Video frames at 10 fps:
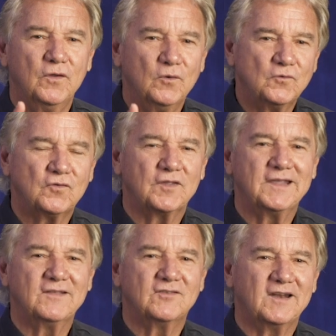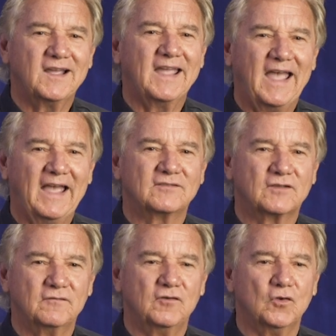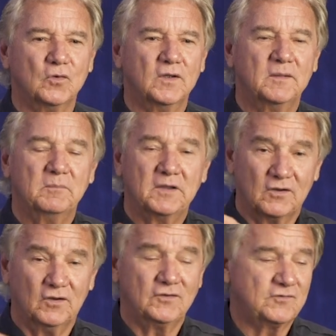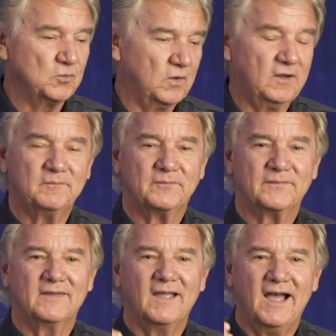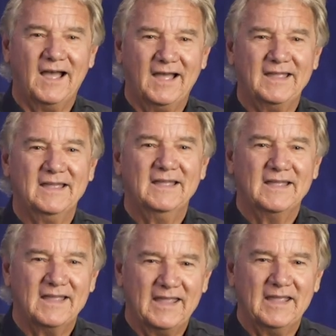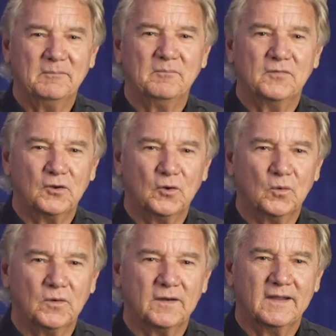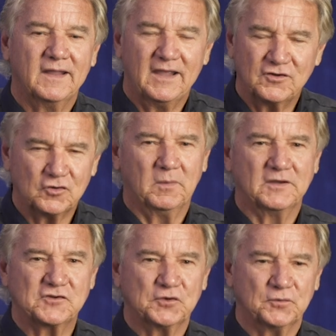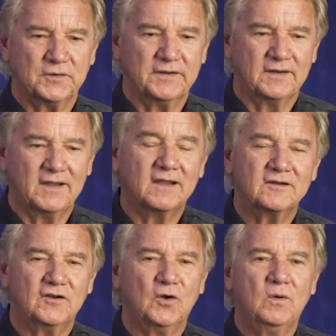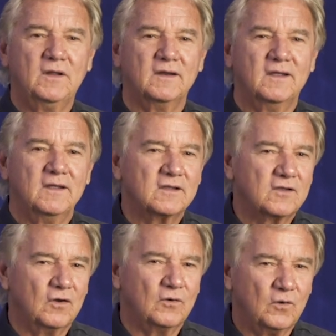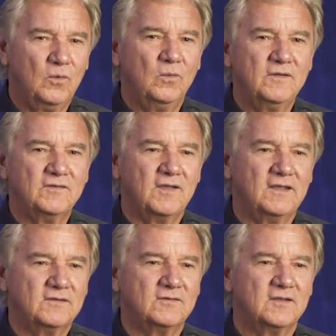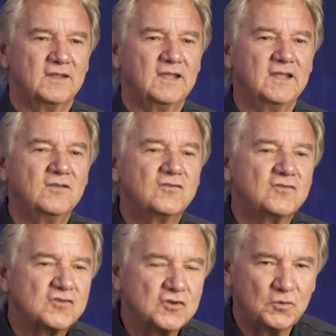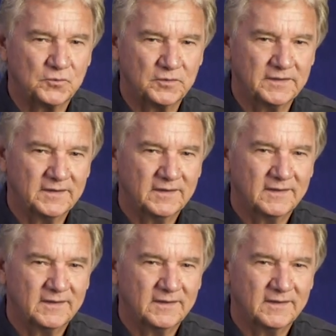those things that I ask of you because, well, I am the Lord and you're my children. And you know what? God always has his children